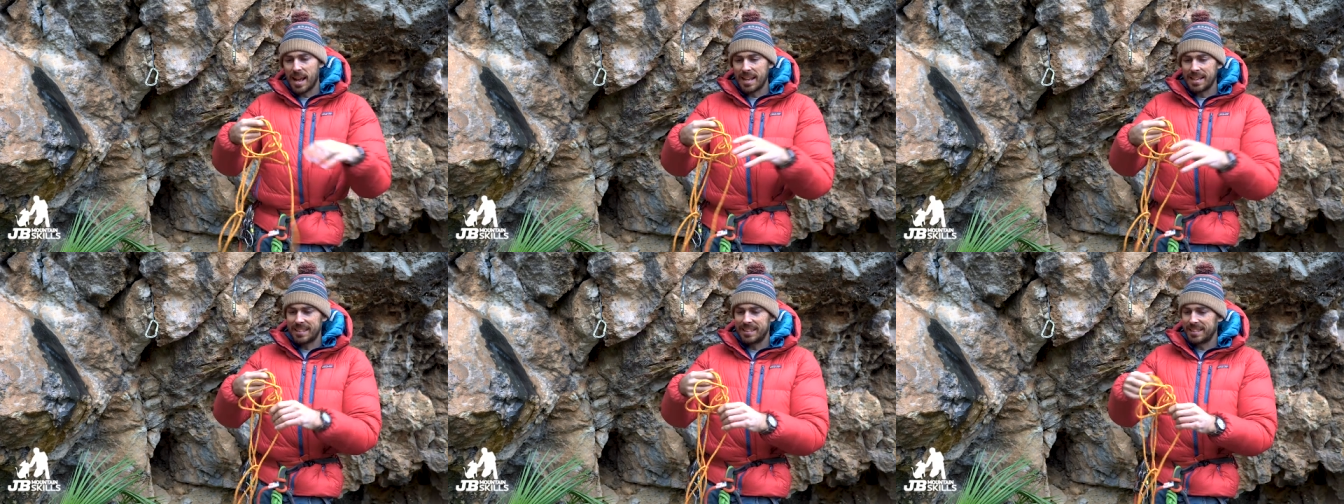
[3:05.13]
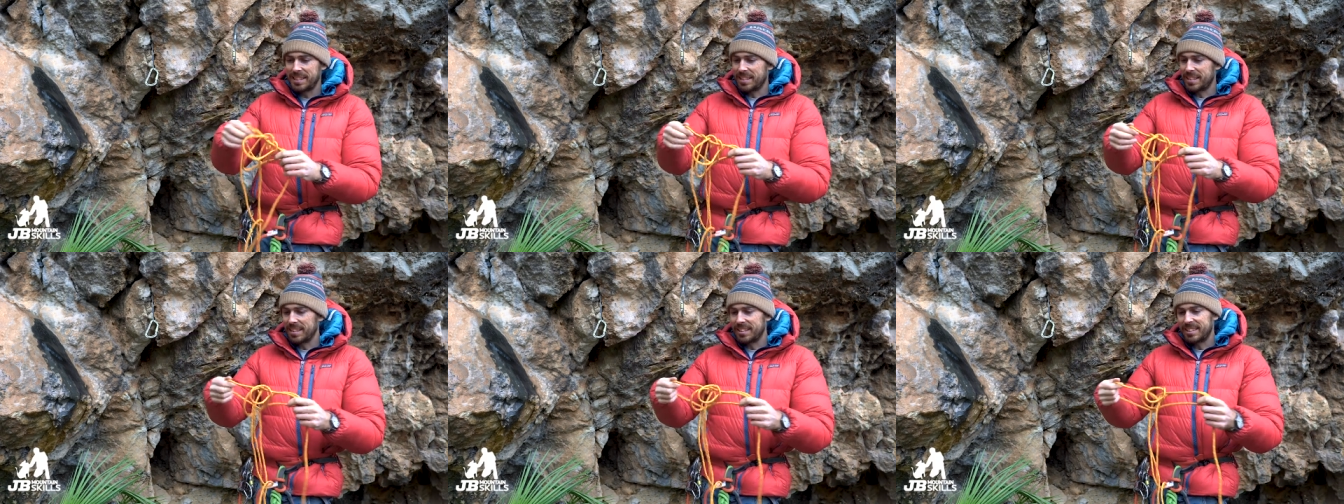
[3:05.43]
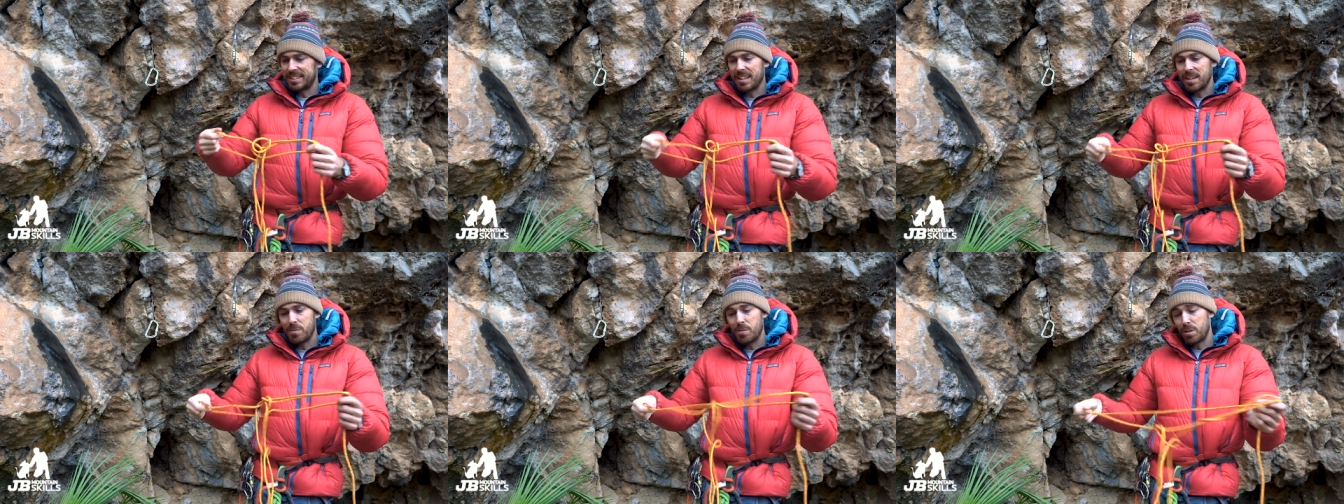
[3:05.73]
and you can
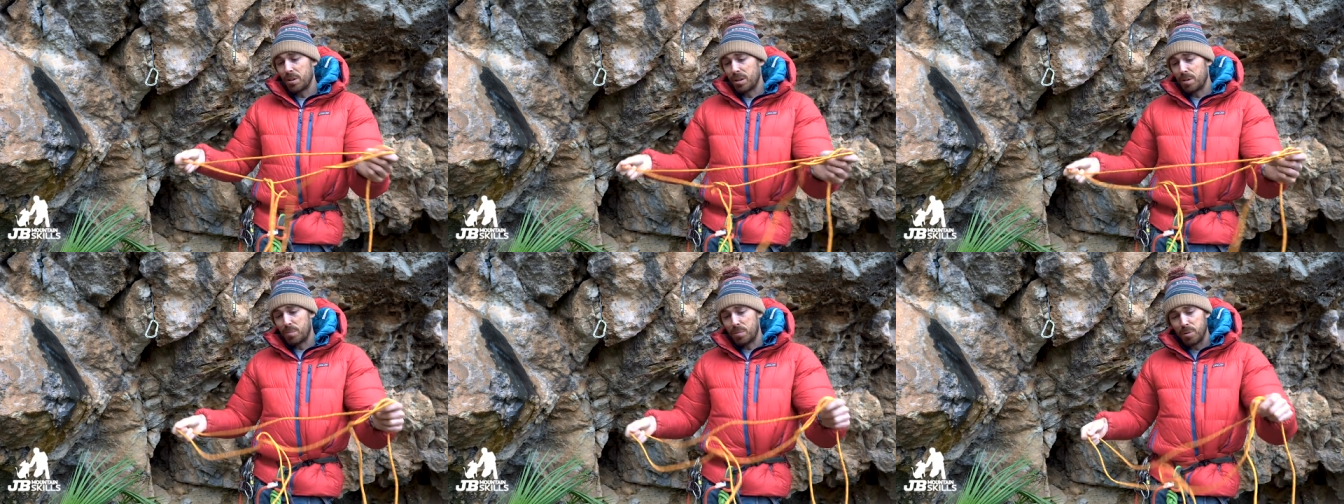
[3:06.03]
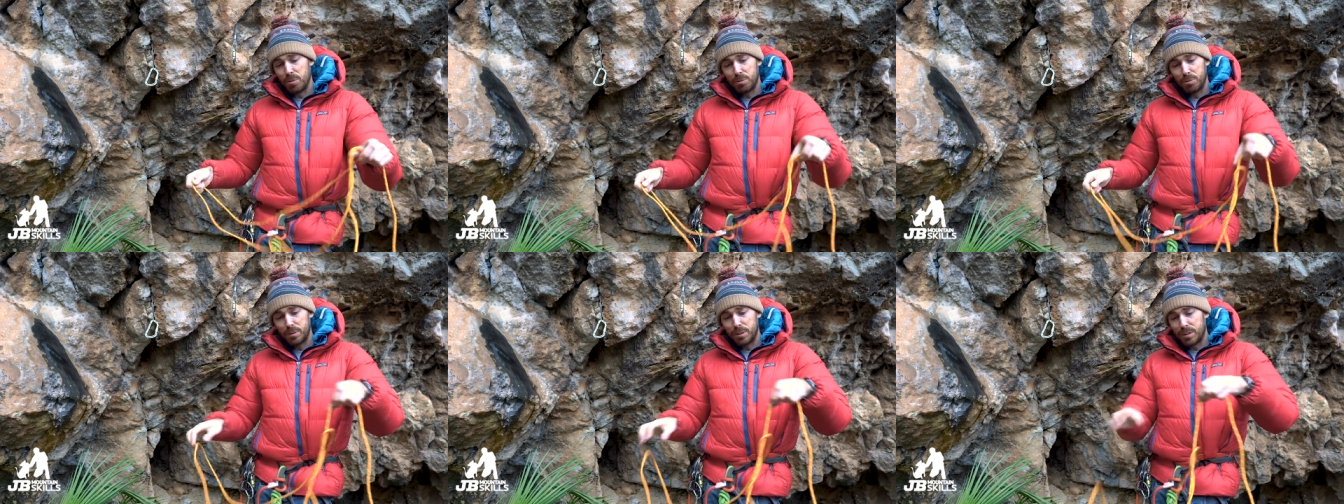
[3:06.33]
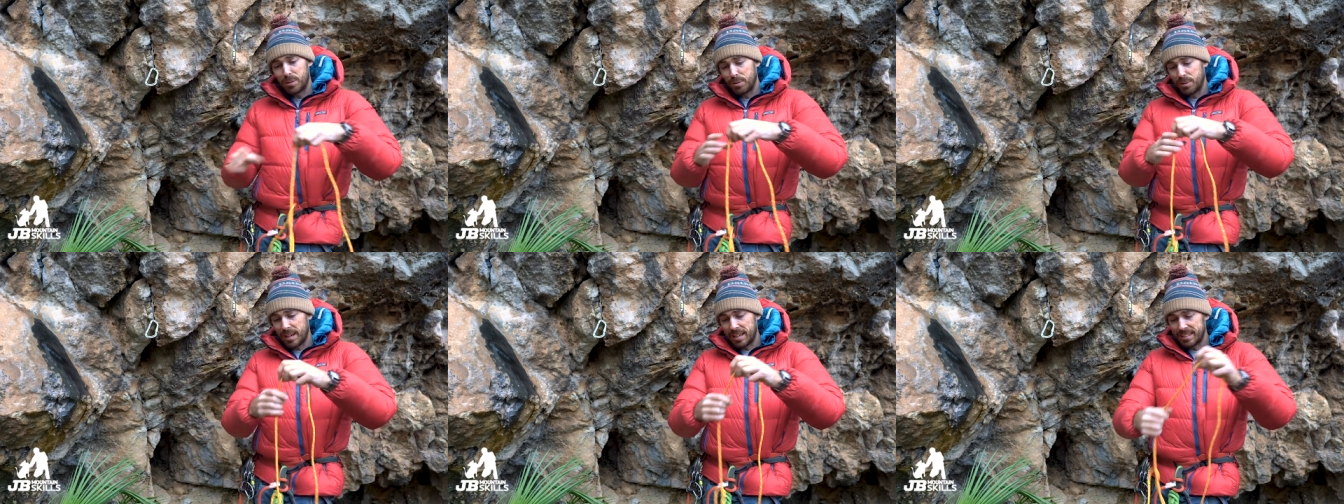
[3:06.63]
see one of the problems
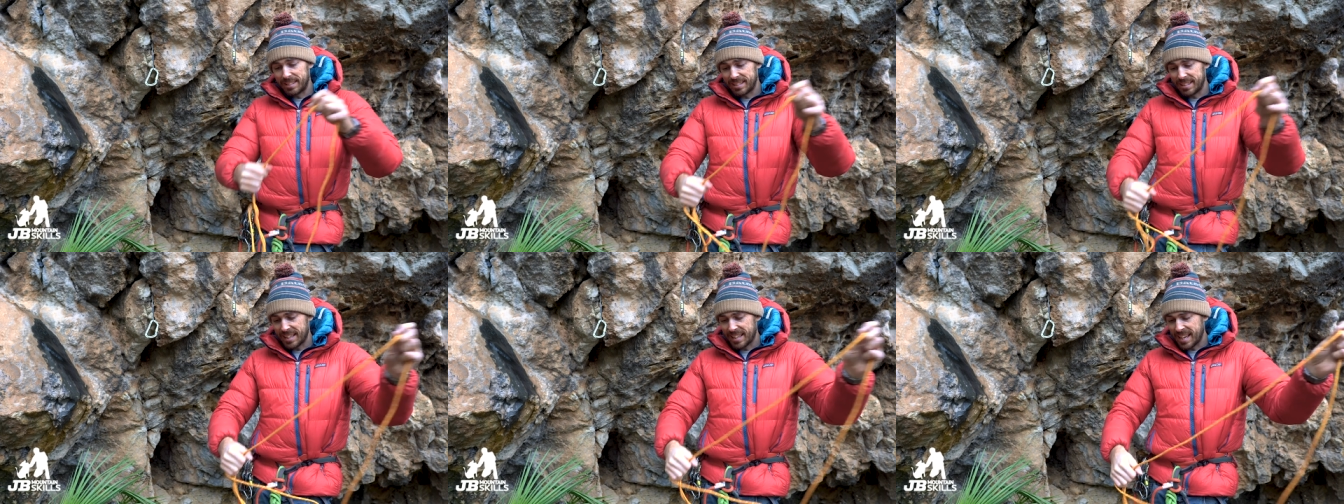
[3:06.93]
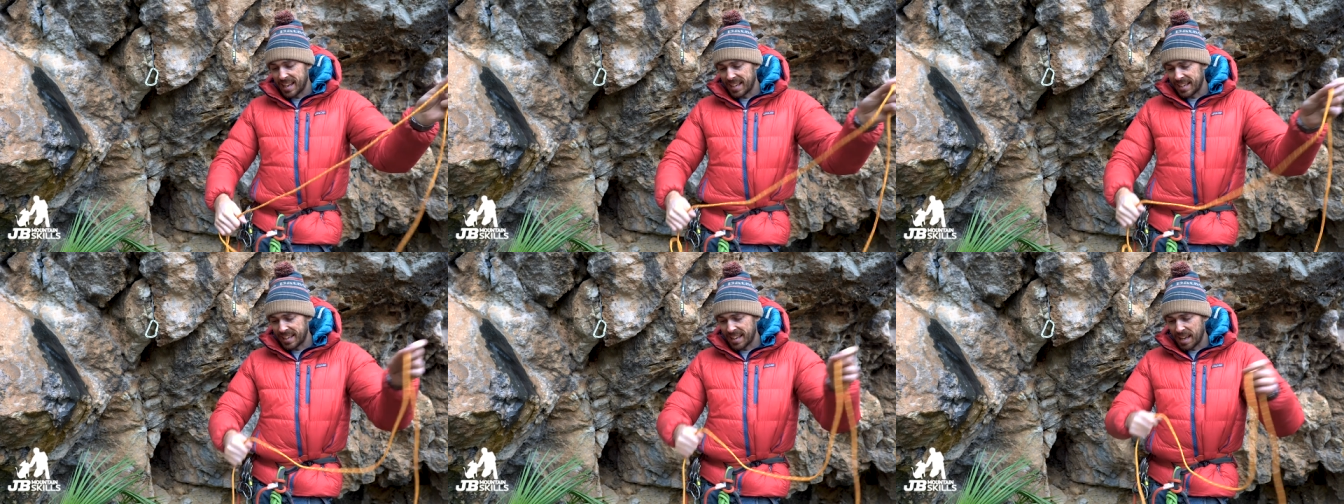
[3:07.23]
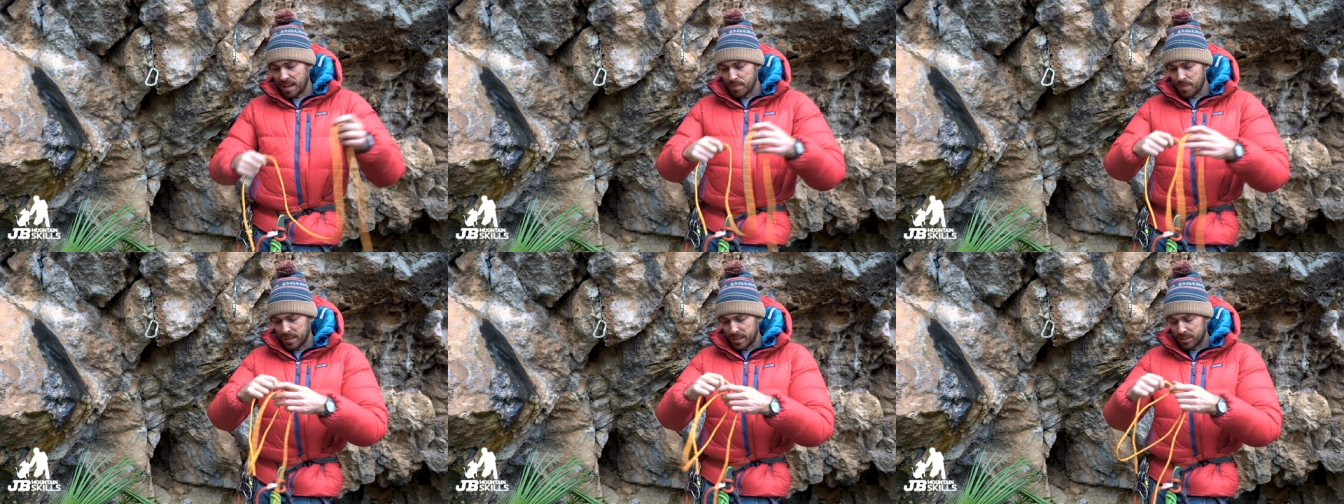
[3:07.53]
with Cordelettes is they can
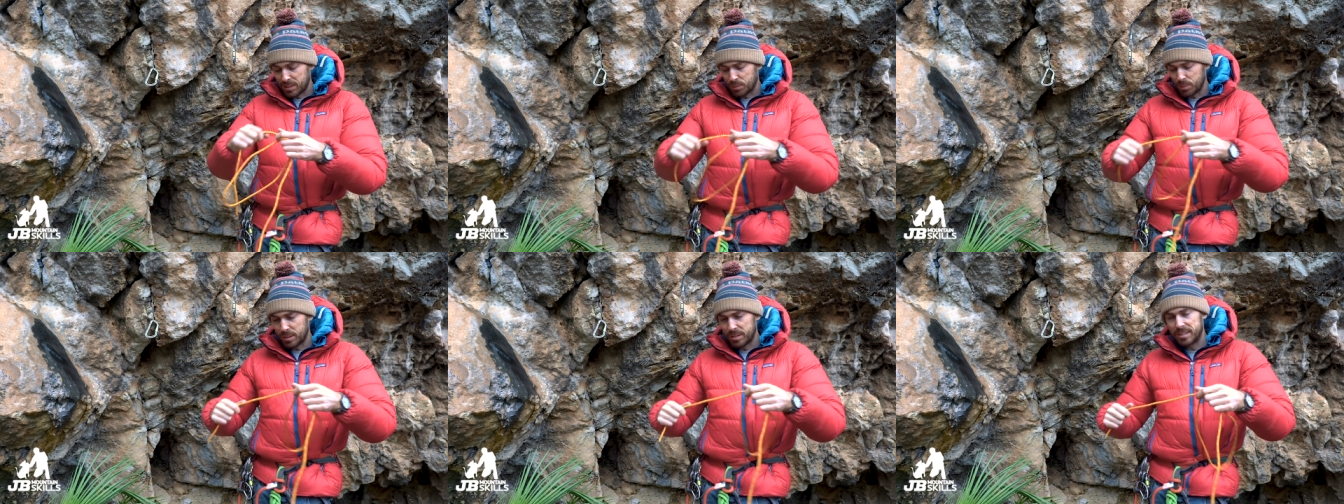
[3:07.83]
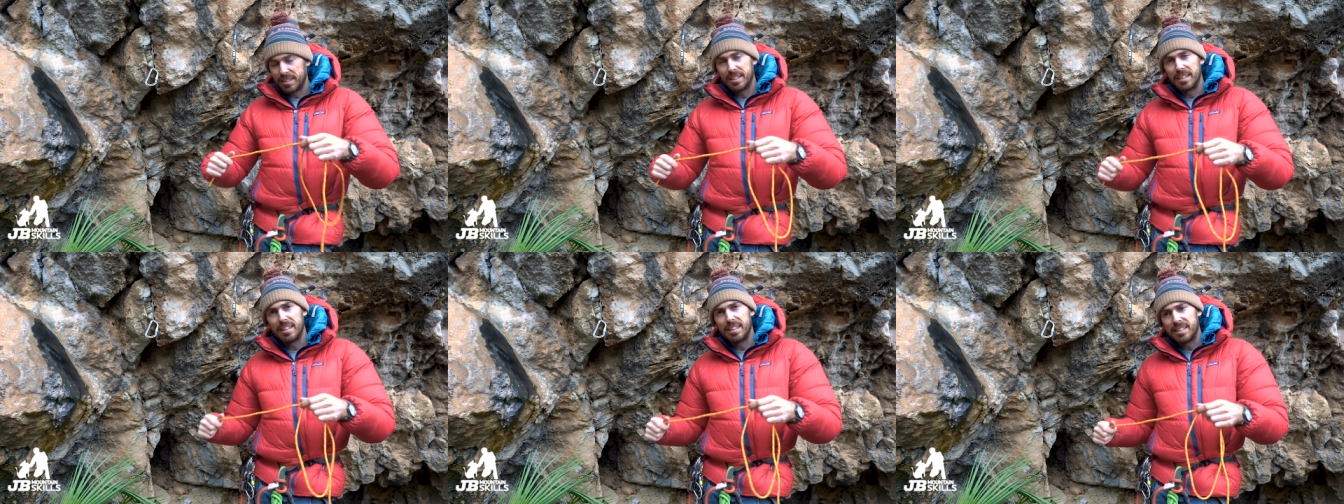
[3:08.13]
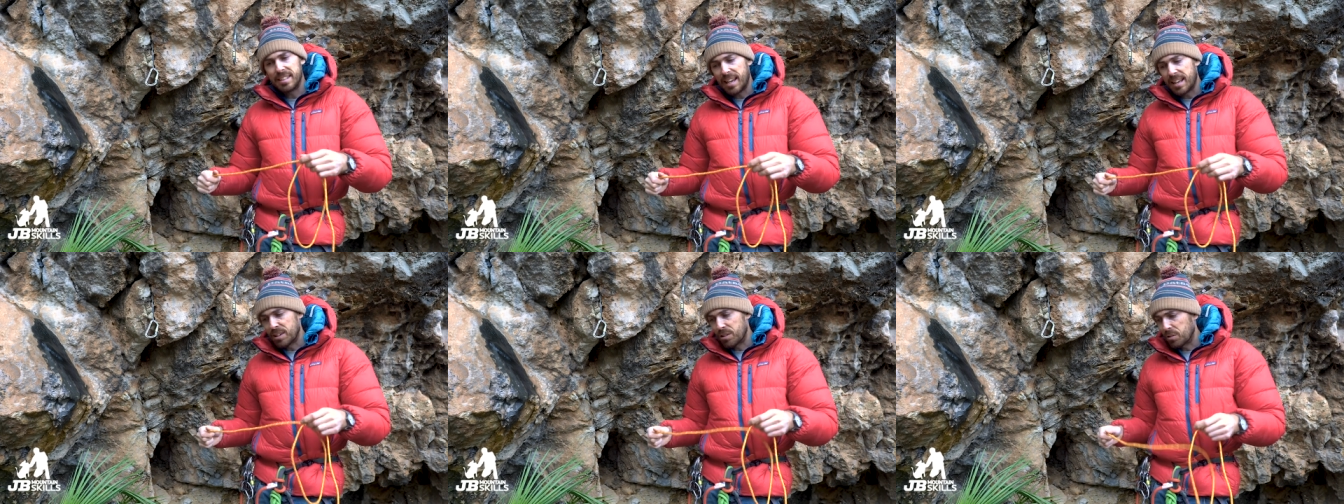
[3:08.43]
get a bit twisted
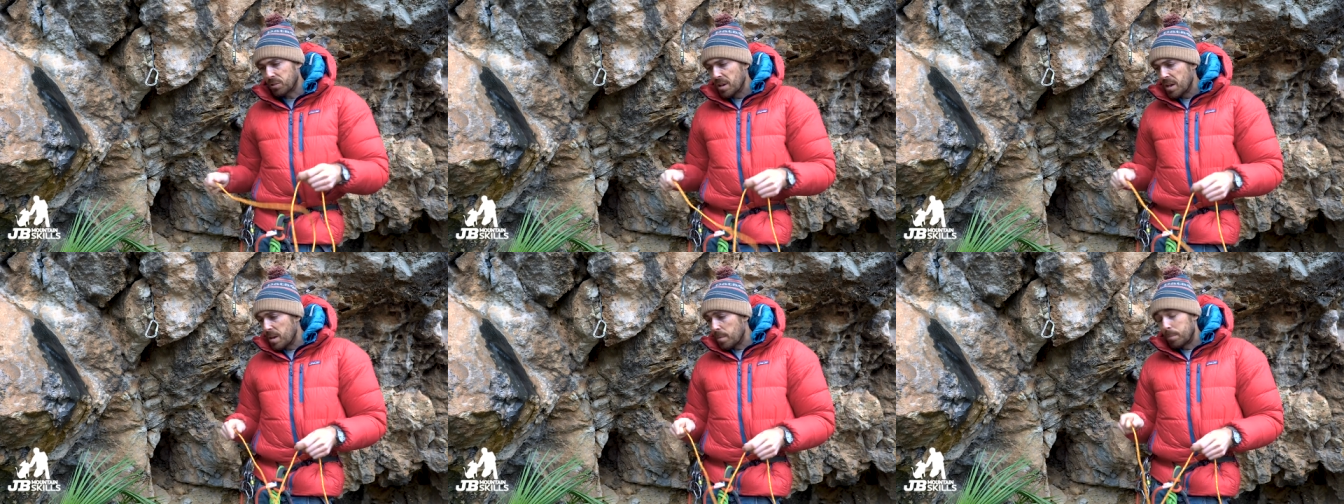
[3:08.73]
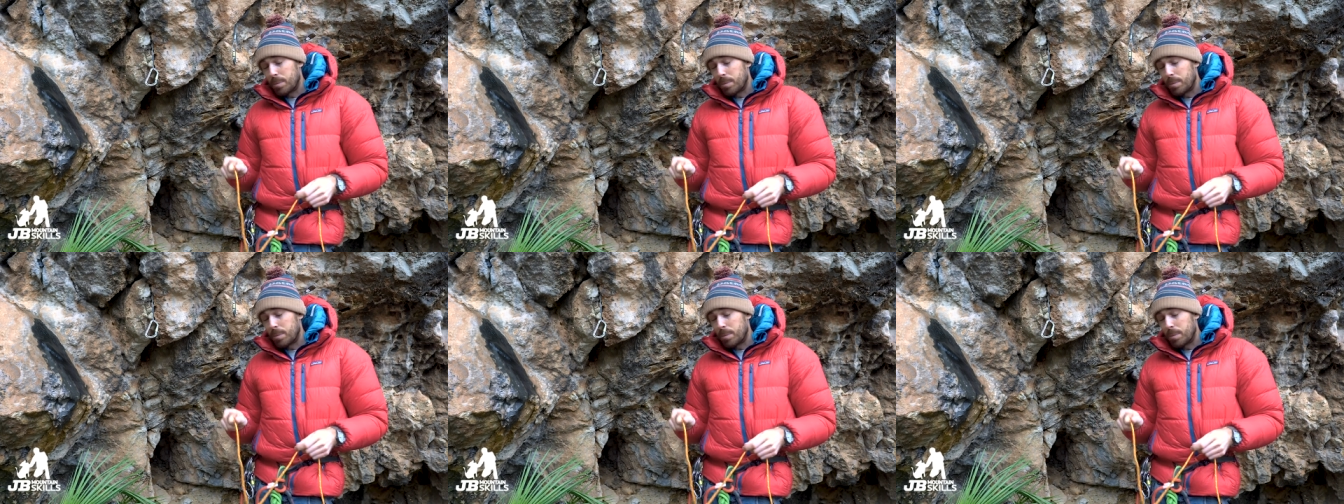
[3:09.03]
and tangled,